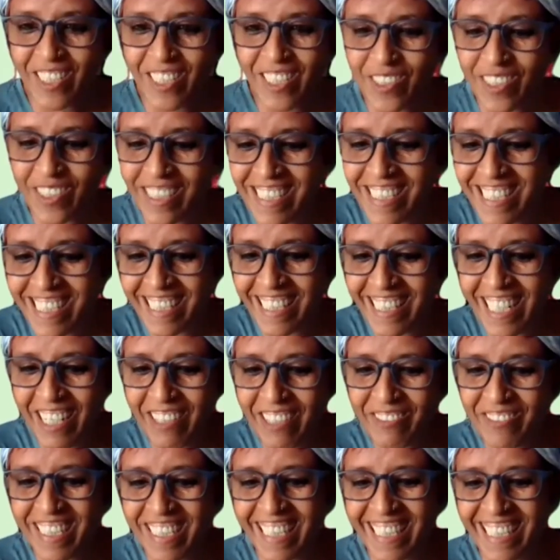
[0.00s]
here actually.
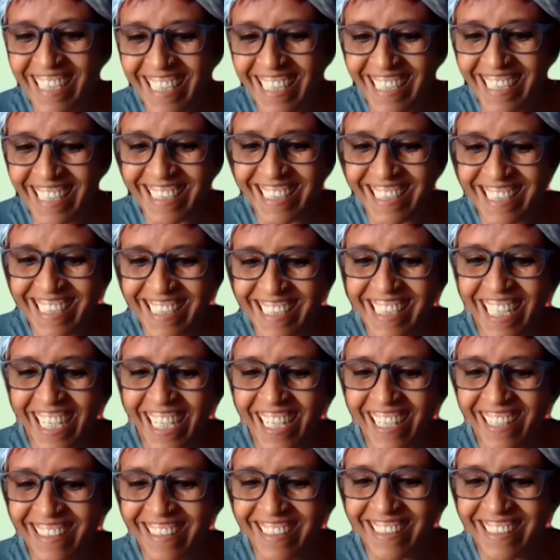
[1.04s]
She left. she,